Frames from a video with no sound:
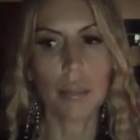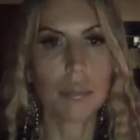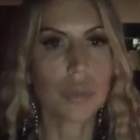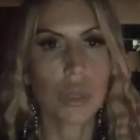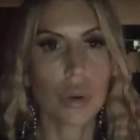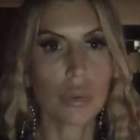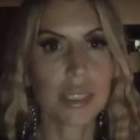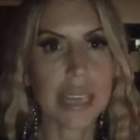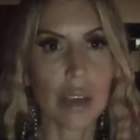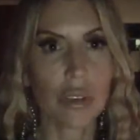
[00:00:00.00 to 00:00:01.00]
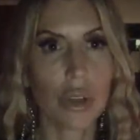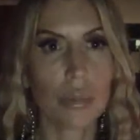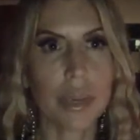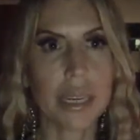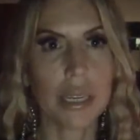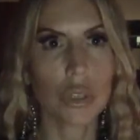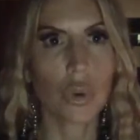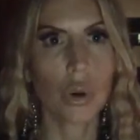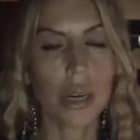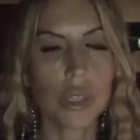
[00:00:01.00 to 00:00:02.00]
so South Node being in
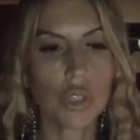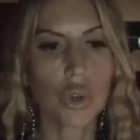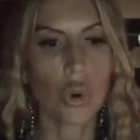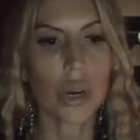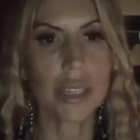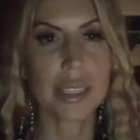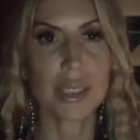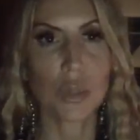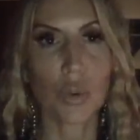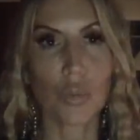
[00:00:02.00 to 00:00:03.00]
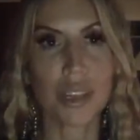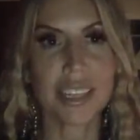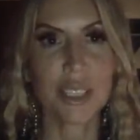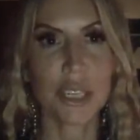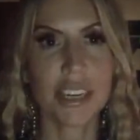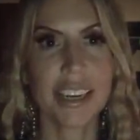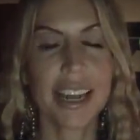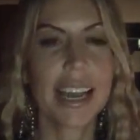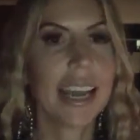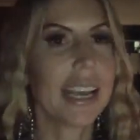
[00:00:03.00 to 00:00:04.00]
Taurus, Taurus is religion,
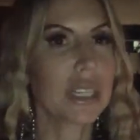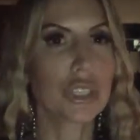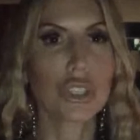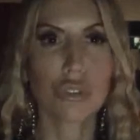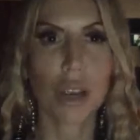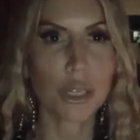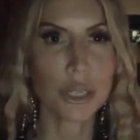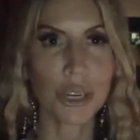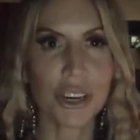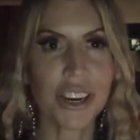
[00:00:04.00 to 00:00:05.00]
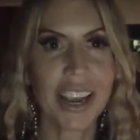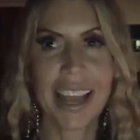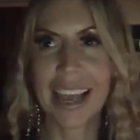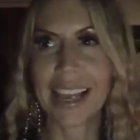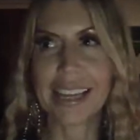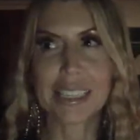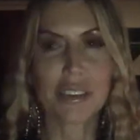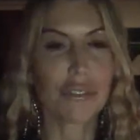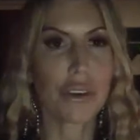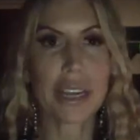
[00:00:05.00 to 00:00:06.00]
it's structure, it's
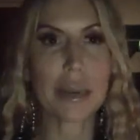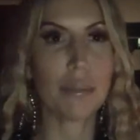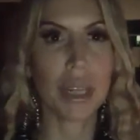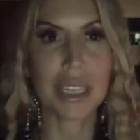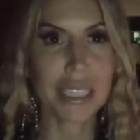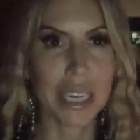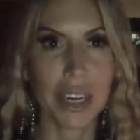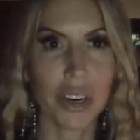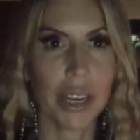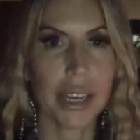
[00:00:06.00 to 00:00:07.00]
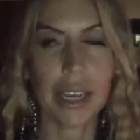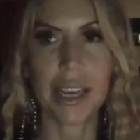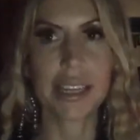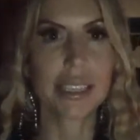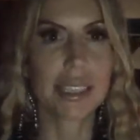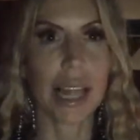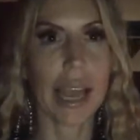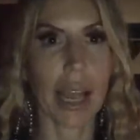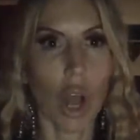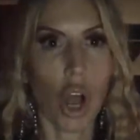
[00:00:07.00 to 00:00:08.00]
frickin' military. It's
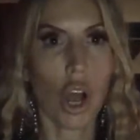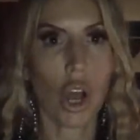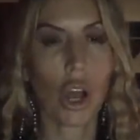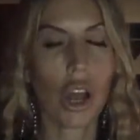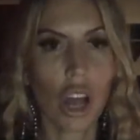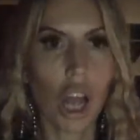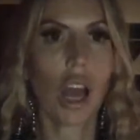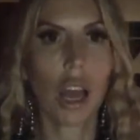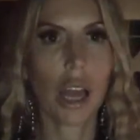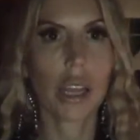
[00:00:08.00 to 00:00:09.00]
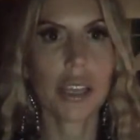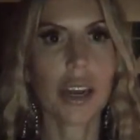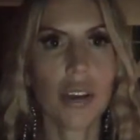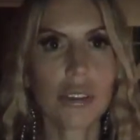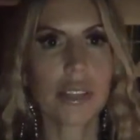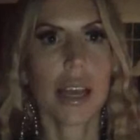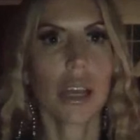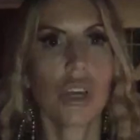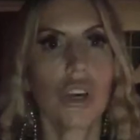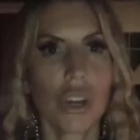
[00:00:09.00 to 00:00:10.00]
like, you know, it's
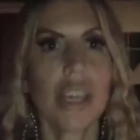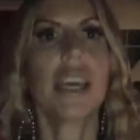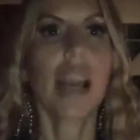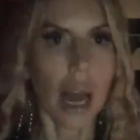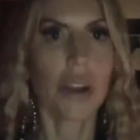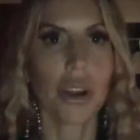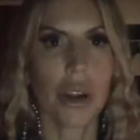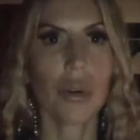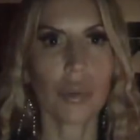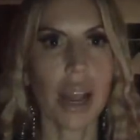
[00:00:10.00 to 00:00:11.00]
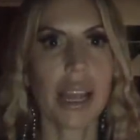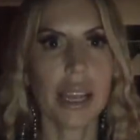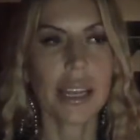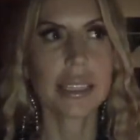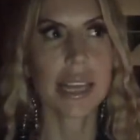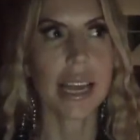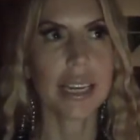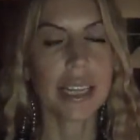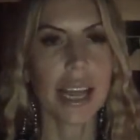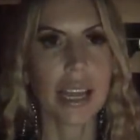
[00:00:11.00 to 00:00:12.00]
like cookie cutter, right? It's kind of
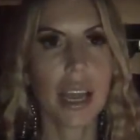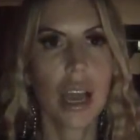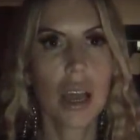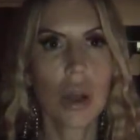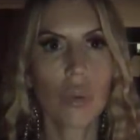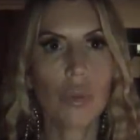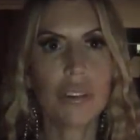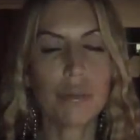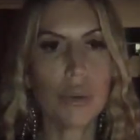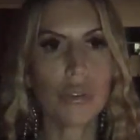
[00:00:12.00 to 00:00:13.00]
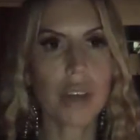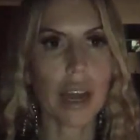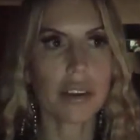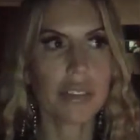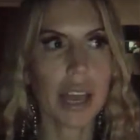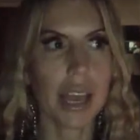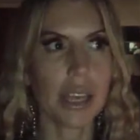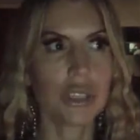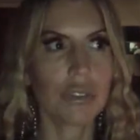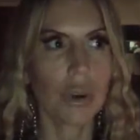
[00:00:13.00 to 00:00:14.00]
like we've moved out of the
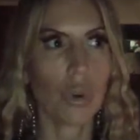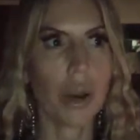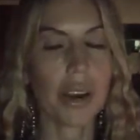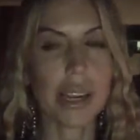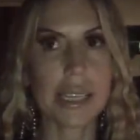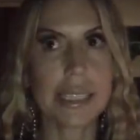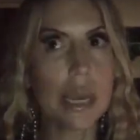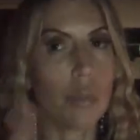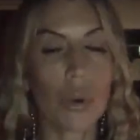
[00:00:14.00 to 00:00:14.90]
age of Aquarius and